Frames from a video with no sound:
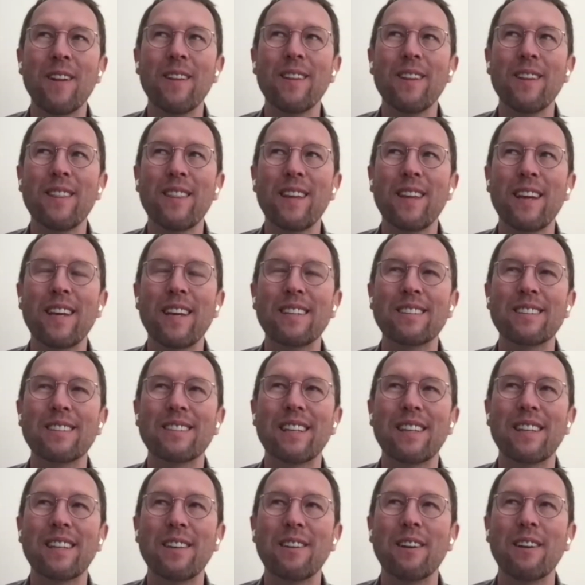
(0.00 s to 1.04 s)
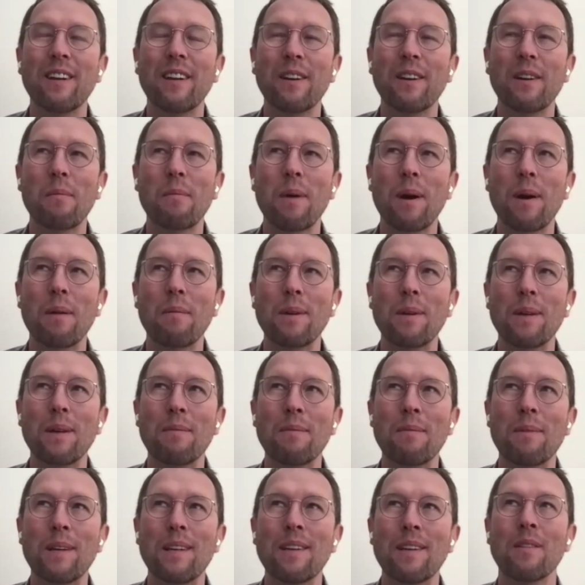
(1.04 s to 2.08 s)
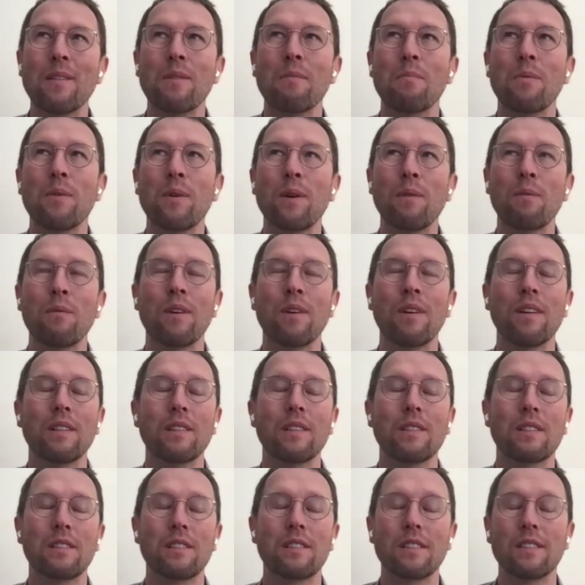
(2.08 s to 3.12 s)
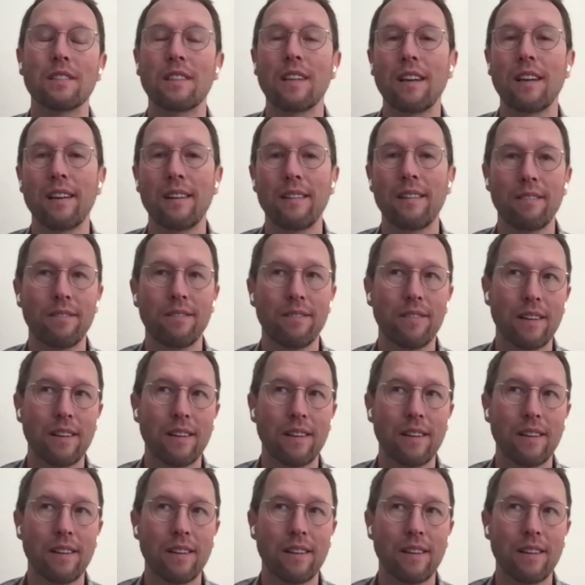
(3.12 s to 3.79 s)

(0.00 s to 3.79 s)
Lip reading: the things that you hear about B2B to the point where it's just kind of